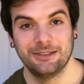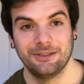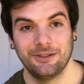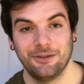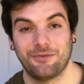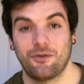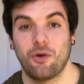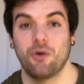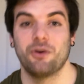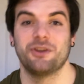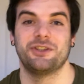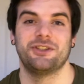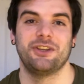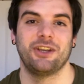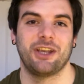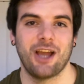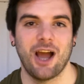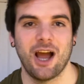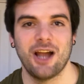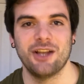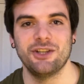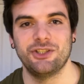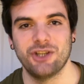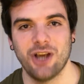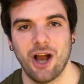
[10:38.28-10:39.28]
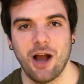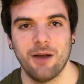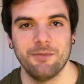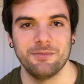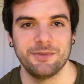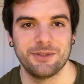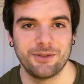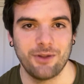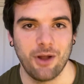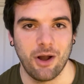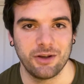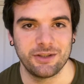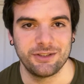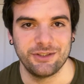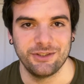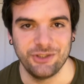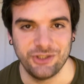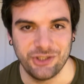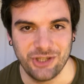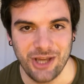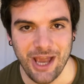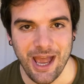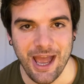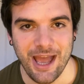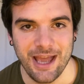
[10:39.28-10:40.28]
Of course, you can't charm stocks and
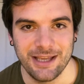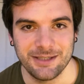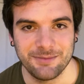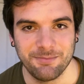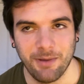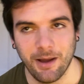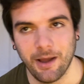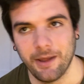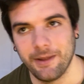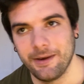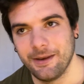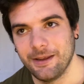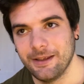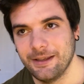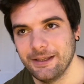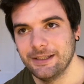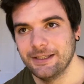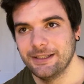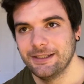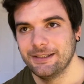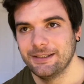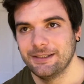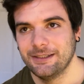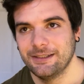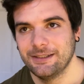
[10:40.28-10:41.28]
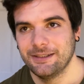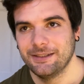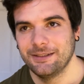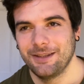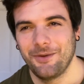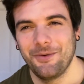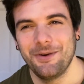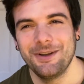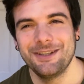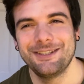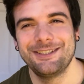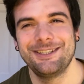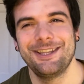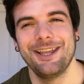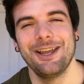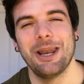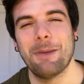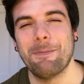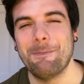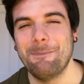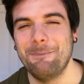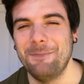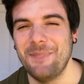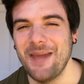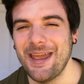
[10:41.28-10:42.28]
shares, but there is still a
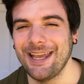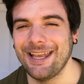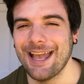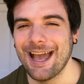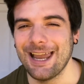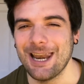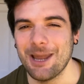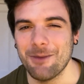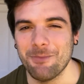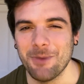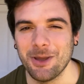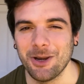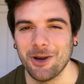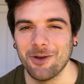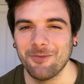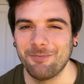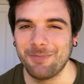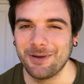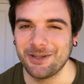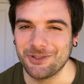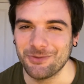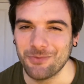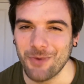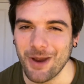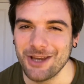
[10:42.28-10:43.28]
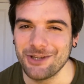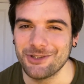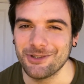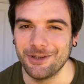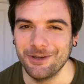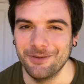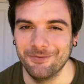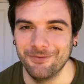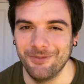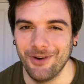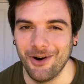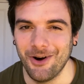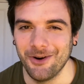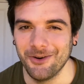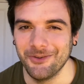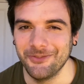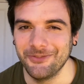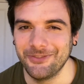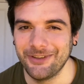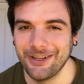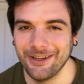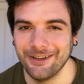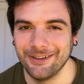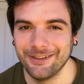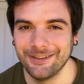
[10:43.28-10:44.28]
big element of persuasion
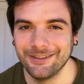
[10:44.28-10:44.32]
involved.